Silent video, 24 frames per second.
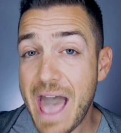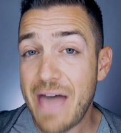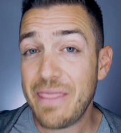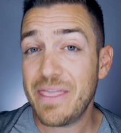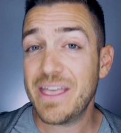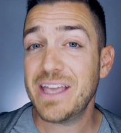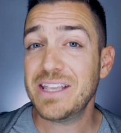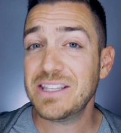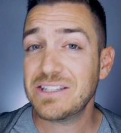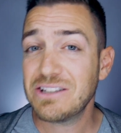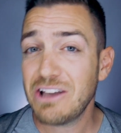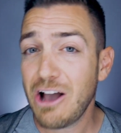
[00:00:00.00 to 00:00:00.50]

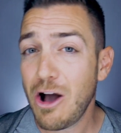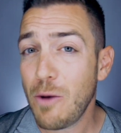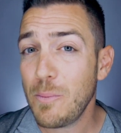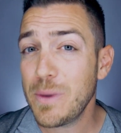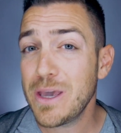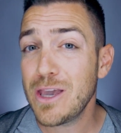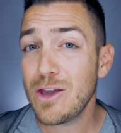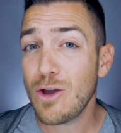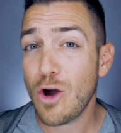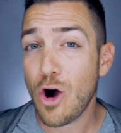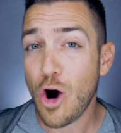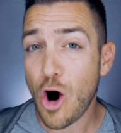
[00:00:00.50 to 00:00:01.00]
And then tell
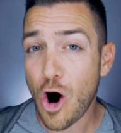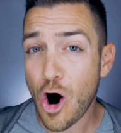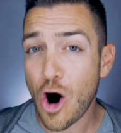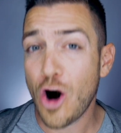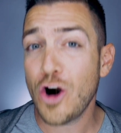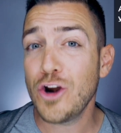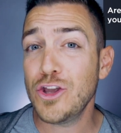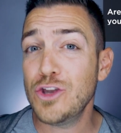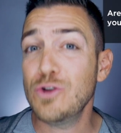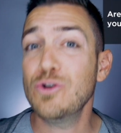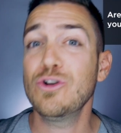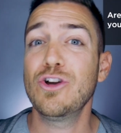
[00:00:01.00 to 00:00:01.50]
me,
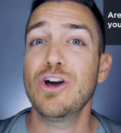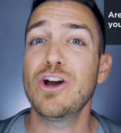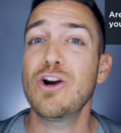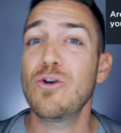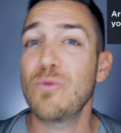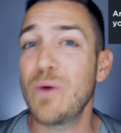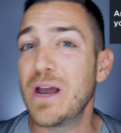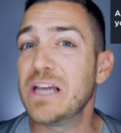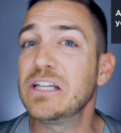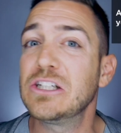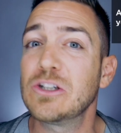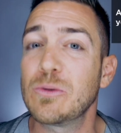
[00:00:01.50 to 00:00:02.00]
are you
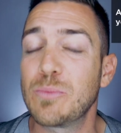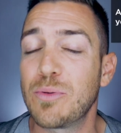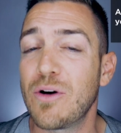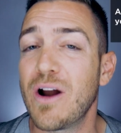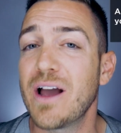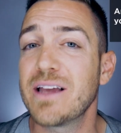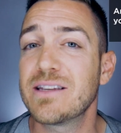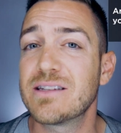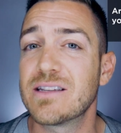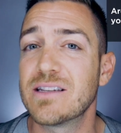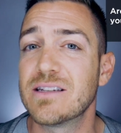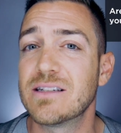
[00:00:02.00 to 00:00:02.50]
going to raise your
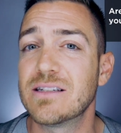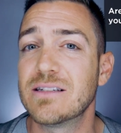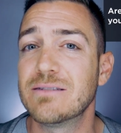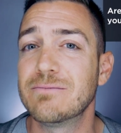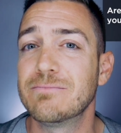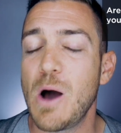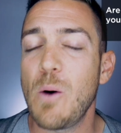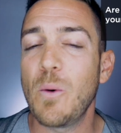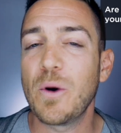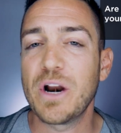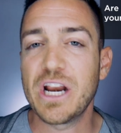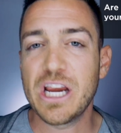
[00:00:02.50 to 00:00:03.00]
prices?
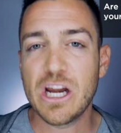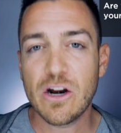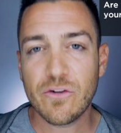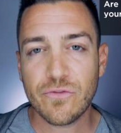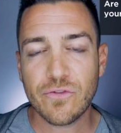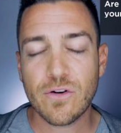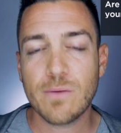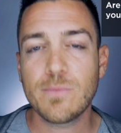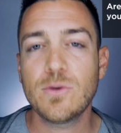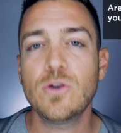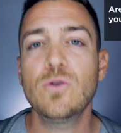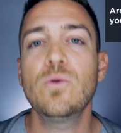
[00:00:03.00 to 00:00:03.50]
I want to
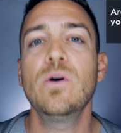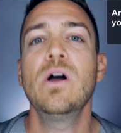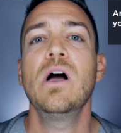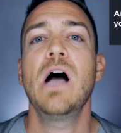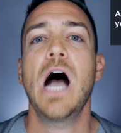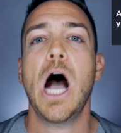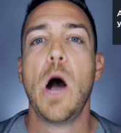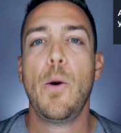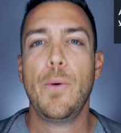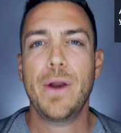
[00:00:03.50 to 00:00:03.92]
hear from you.